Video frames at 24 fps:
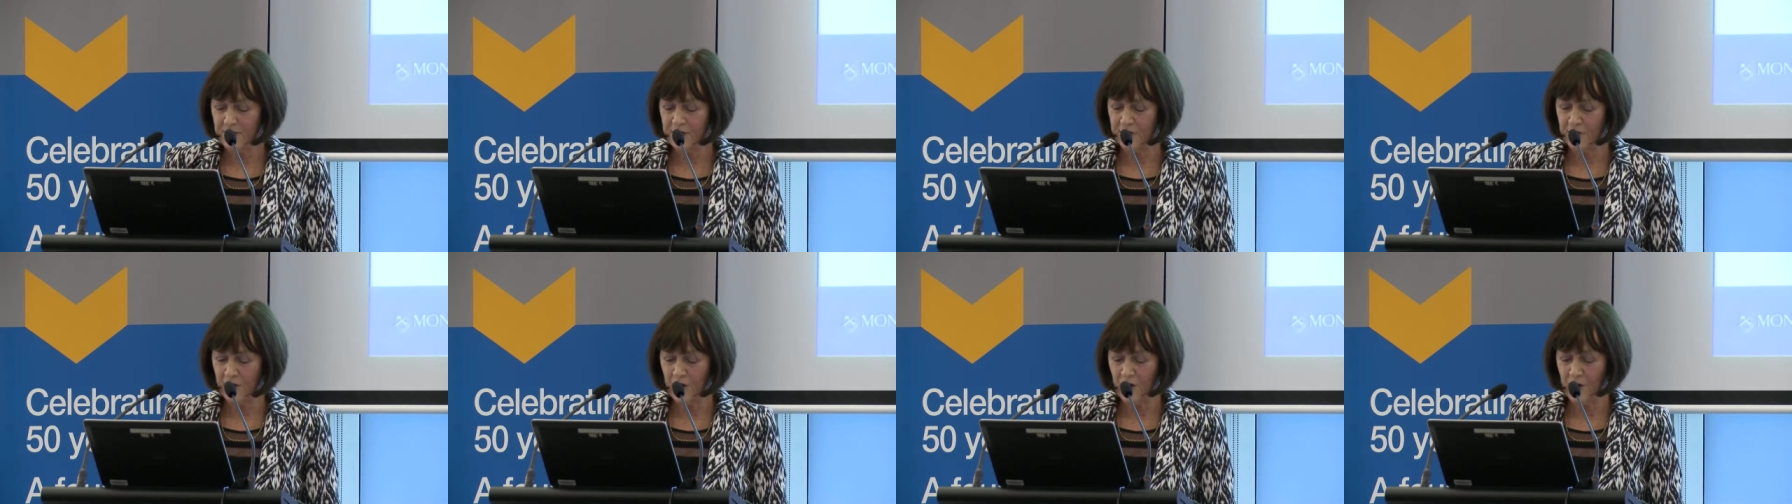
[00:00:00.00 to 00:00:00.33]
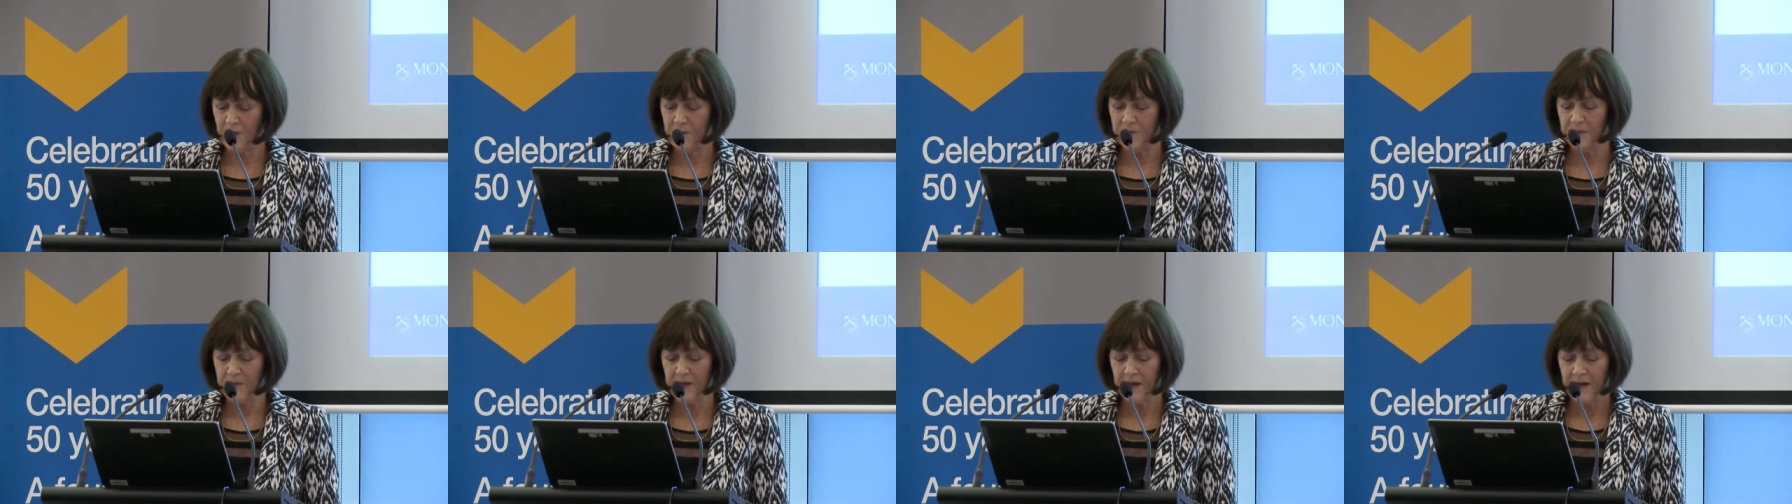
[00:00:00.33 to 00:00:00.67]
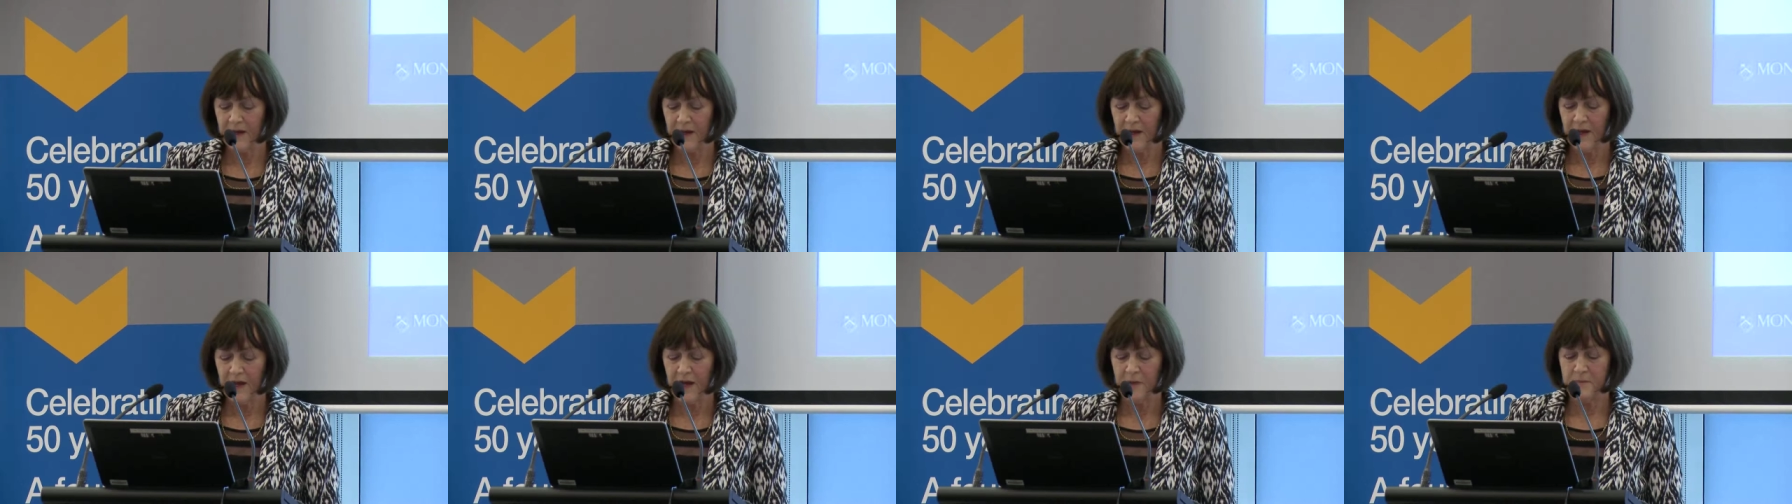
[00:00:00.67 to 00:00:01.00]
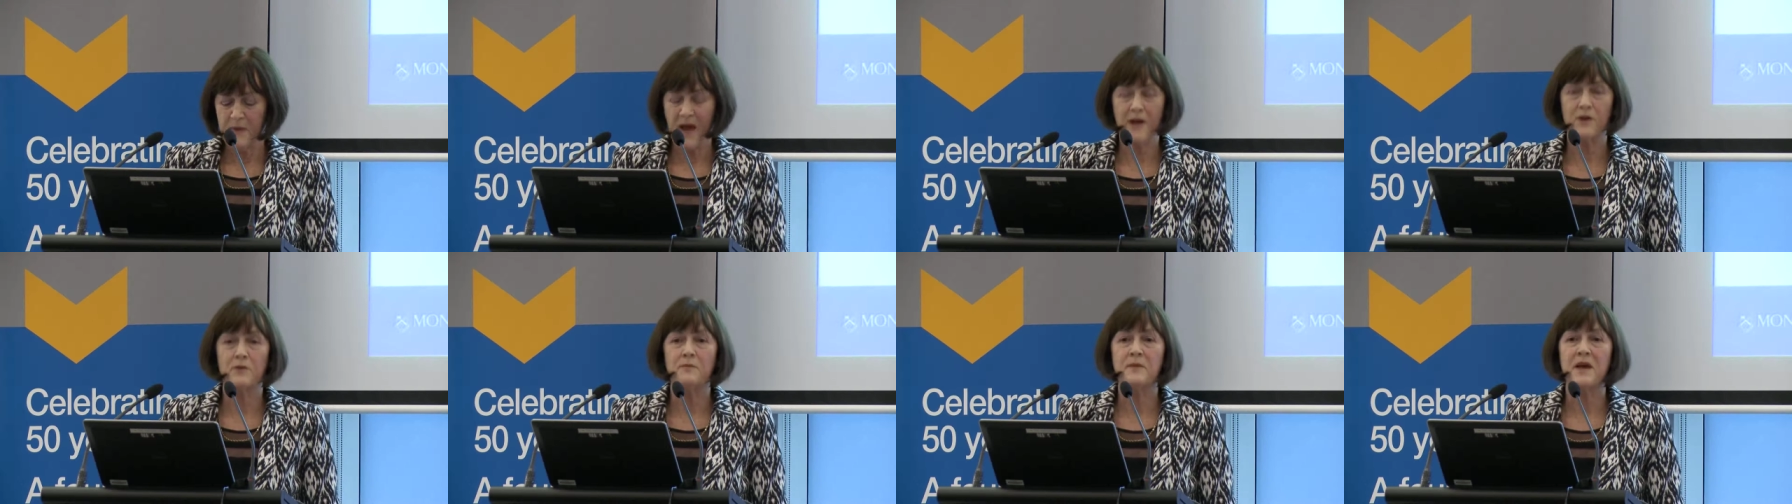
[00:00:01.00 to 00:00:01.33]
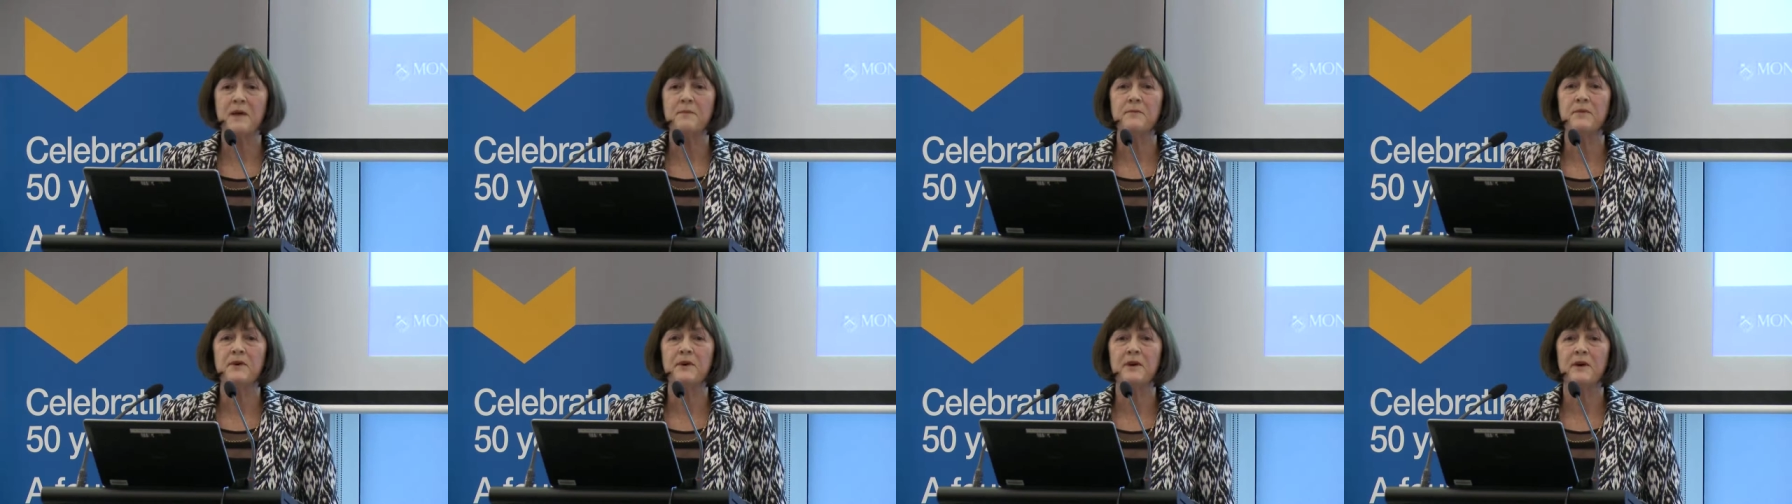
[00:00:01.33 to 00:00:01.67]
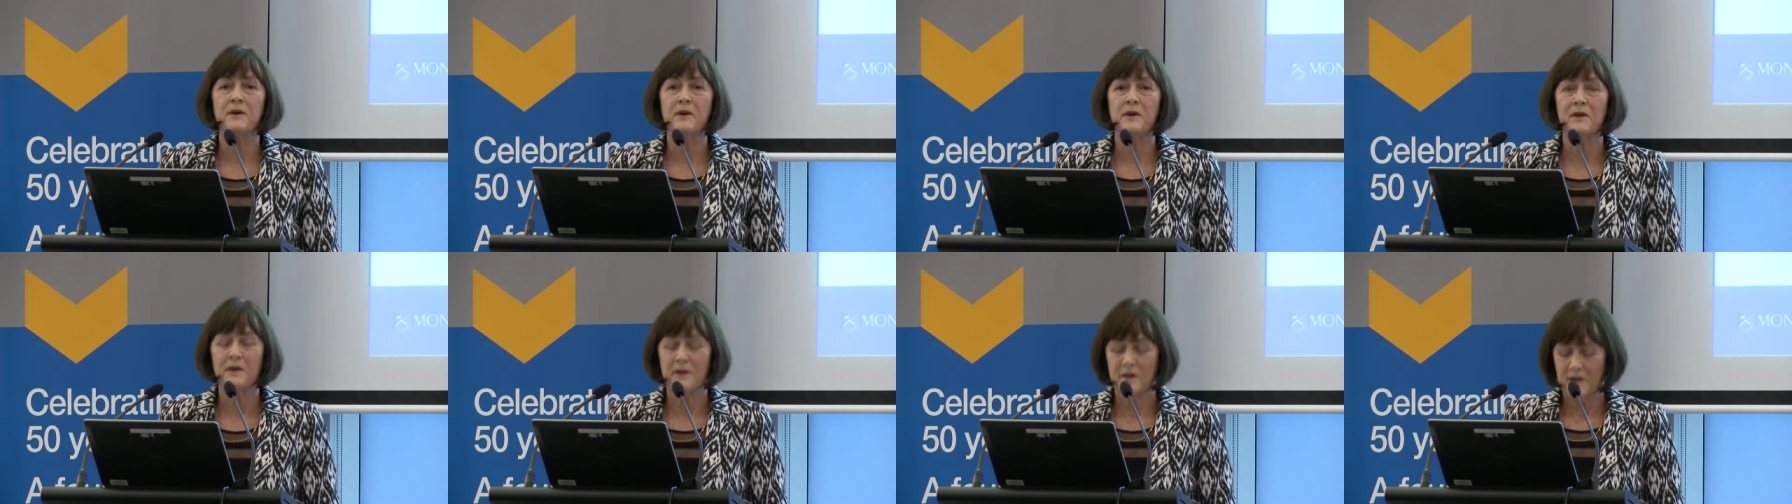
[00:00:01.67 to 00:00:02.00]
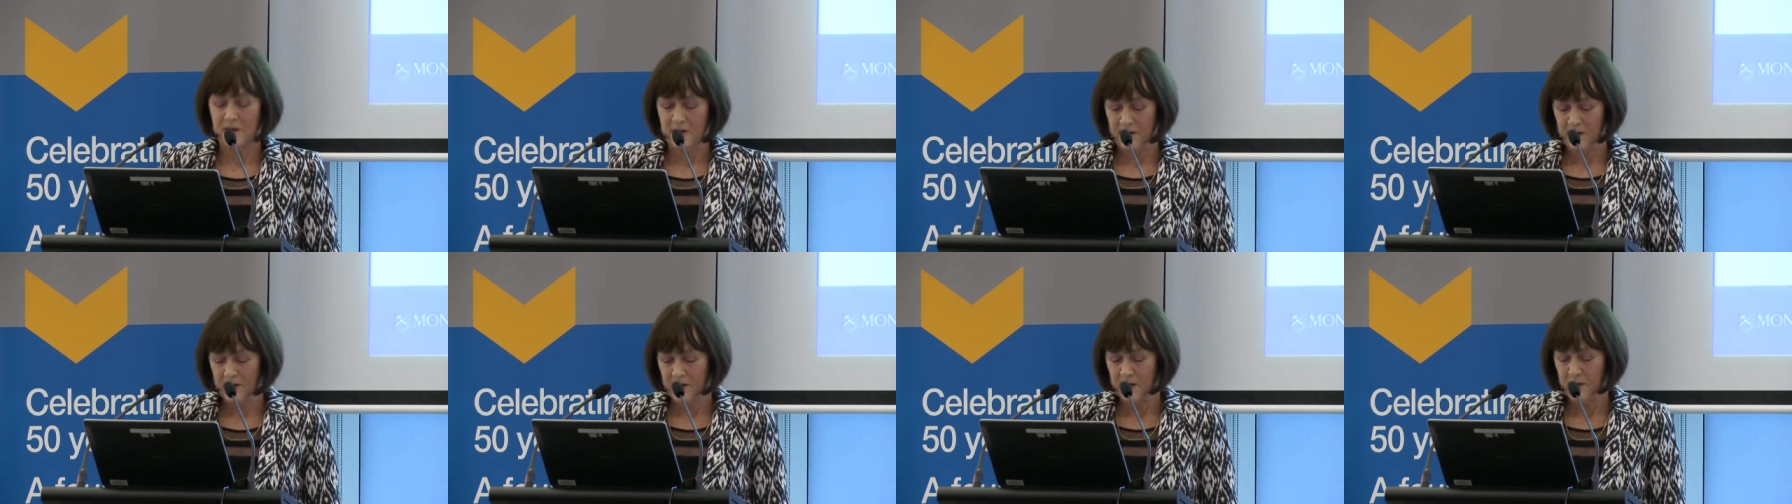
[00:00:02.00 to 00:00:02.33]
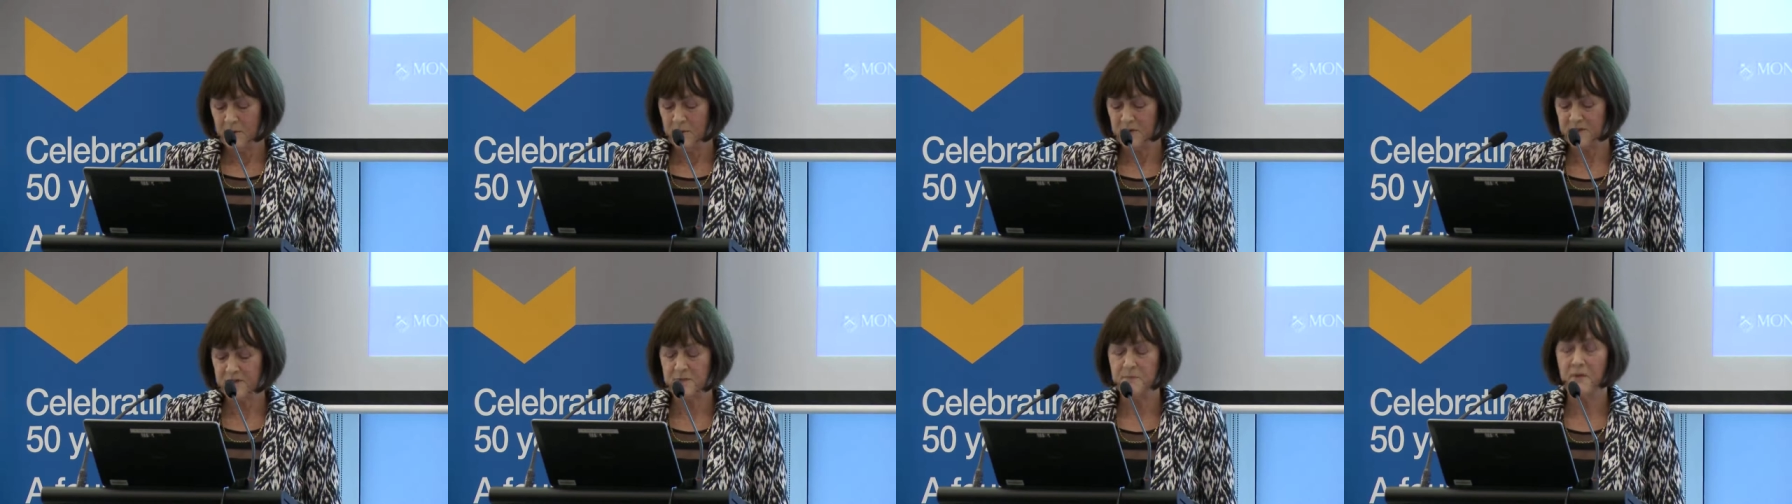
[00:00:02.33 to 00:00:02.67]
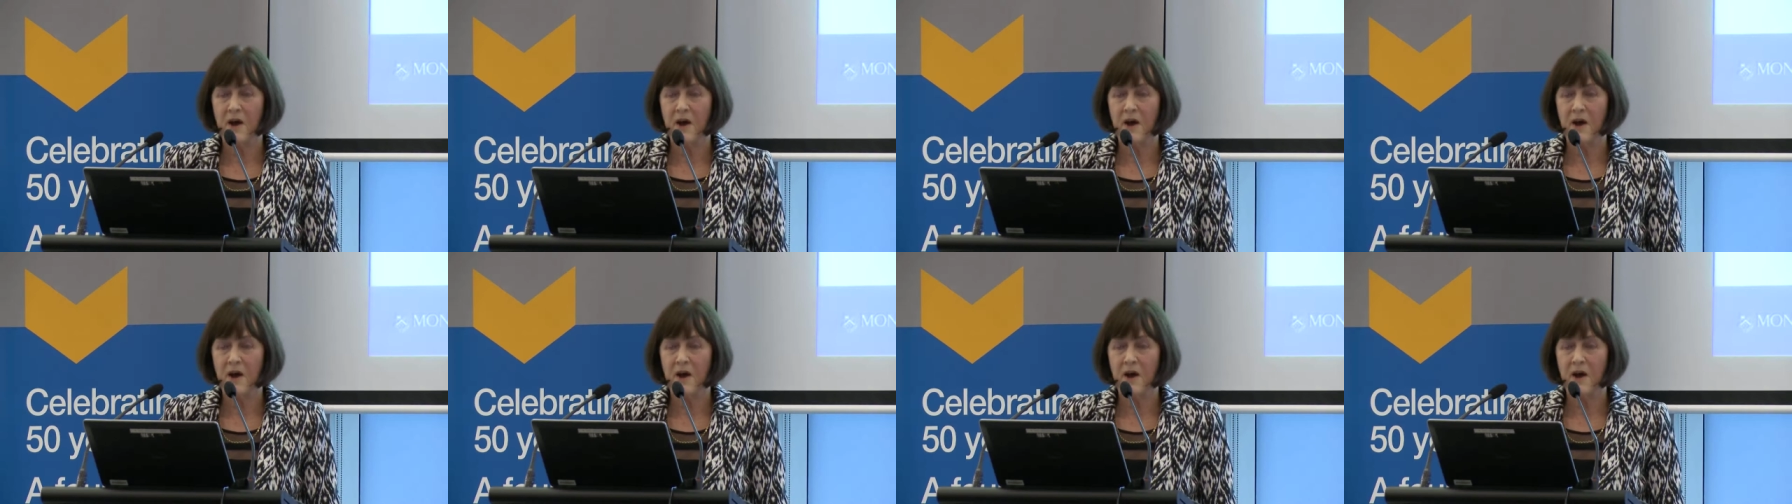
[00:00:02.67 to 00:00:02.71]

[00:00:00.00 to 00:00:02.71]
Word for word: from a panel member, Mr.